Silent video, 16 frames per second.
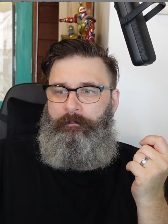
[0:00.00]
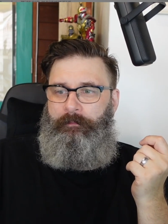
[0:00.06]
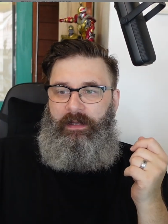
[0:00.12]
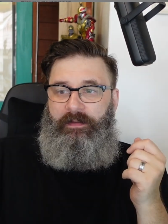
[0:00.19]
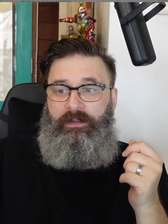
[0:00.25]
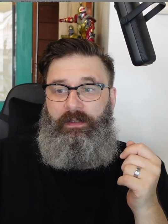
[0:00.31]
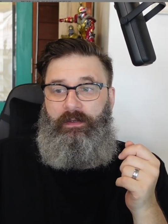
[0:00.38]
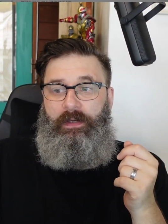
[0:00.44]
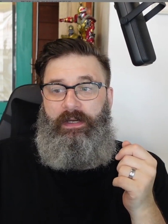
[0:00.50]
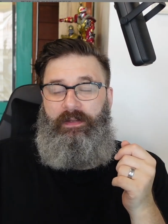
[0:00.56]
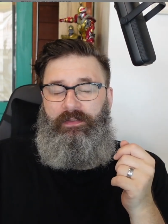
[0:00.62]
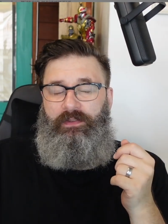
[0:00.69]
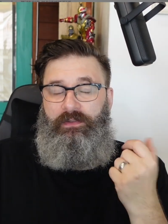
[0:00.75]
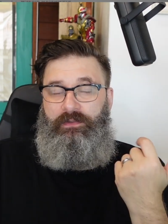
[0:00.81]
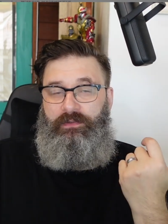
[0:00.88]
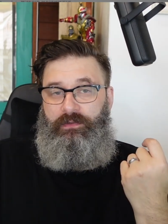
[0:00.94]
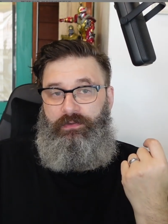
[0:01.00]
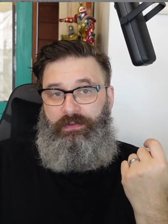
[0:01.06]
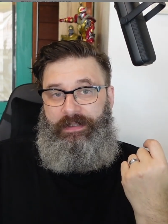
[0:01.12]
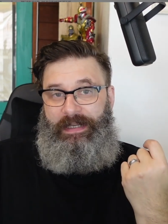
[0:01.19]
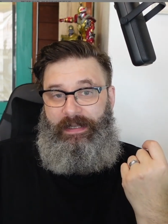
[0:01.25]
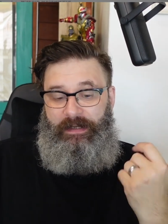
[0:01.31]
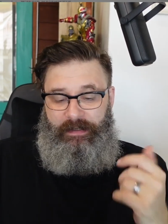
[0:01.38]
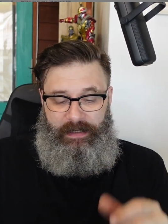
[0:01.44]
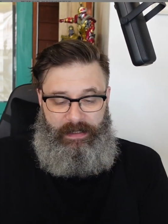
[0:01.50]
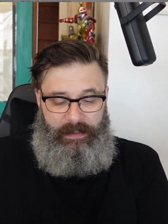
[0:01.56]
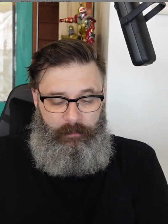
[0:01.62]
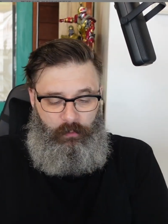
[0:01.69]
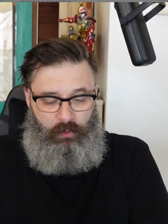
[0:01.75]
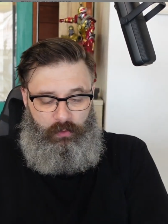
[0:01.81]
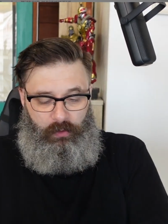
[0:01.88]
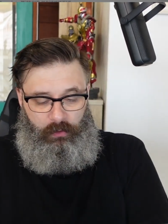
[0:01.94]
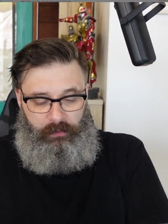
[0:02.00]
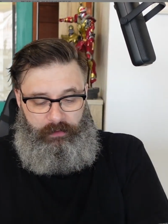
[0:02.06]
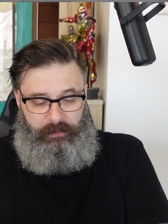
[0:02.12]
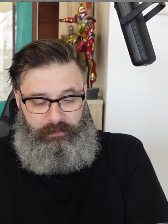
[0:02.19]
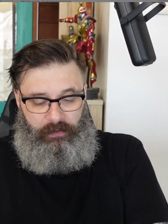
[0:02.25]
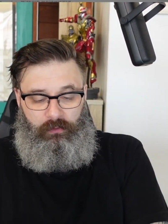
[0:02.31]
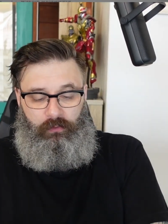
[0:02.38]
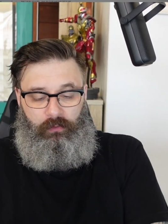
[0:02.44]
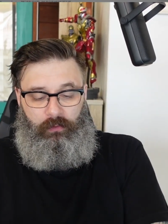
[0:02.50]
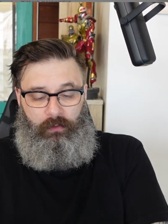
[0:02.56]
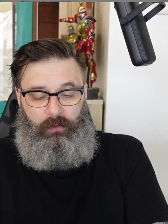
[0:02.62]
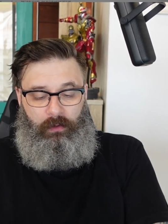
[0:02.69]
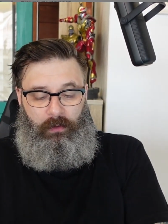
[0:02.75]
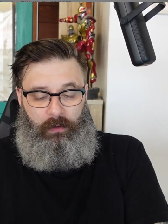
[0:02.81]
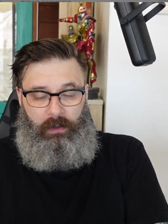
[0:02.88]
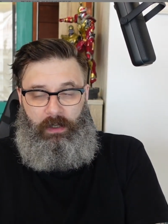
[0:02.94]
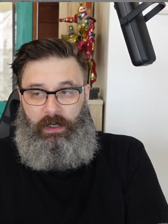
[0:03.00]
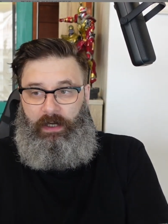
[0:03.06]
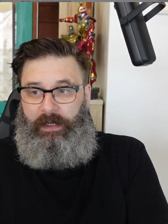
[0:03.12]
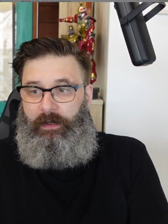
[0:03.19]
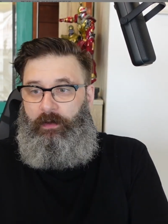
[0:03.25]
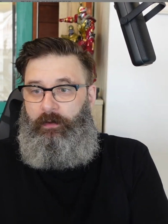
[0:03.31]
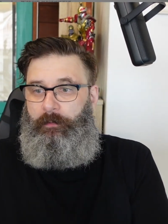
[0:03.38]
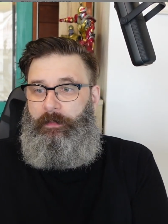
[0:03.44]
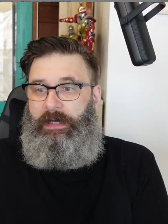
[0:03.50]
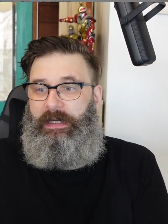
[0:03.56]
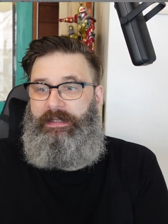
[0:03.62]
It's going to ask you to create a name. We'll call this Draw.io.